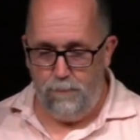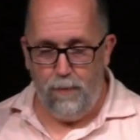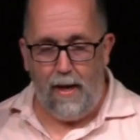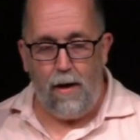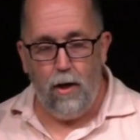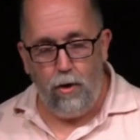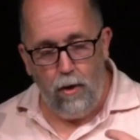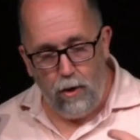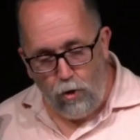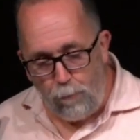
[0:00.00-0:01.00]
But how
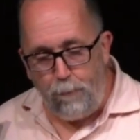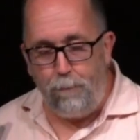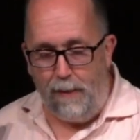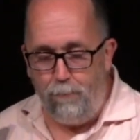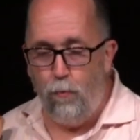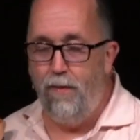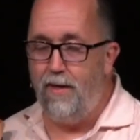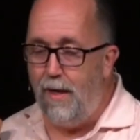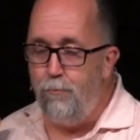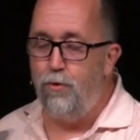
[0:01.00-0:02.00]
a, a group of people, when they
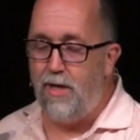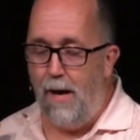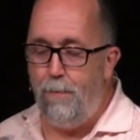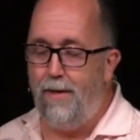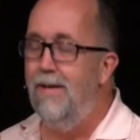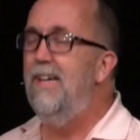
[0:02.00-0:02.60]
come to a topic,